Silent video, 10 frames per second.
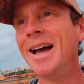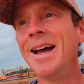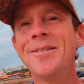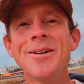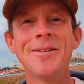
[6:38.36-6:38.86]

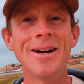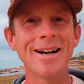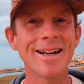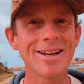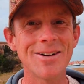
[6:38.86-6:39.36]
everywhere
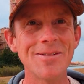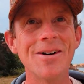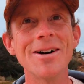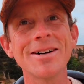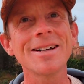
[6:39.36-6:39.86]
I go
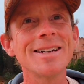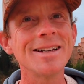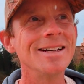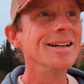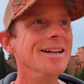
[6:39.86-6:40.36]
walking
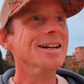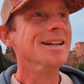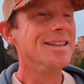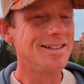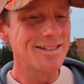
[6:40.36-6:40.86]

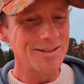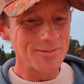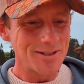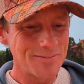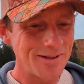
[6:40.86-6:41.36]
there
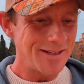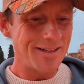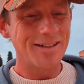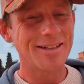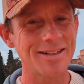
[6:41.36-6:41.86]
seems to
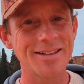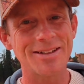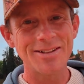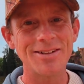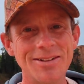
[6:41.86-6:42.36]
be
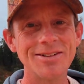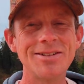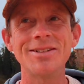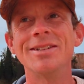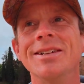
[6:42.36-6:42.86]

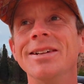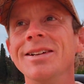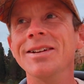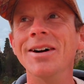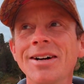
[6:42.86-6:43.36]
huge
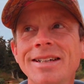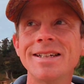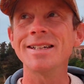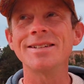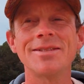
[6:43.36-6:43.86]

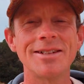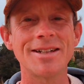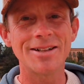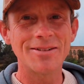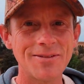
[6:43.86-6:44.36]
noises which
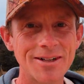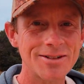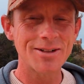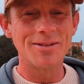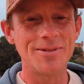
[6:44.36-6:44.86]
interfere,
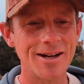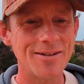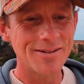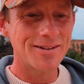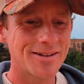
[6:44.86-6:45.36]
so I'm now